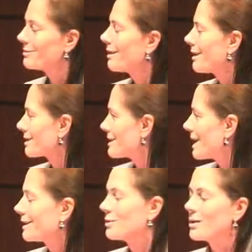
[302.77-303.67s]
not
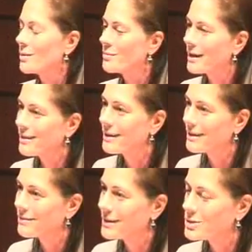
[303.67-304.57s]
exactly what we might
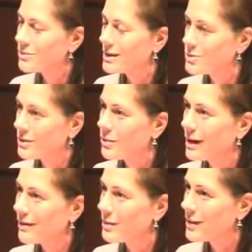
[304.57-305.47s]
think of as requiring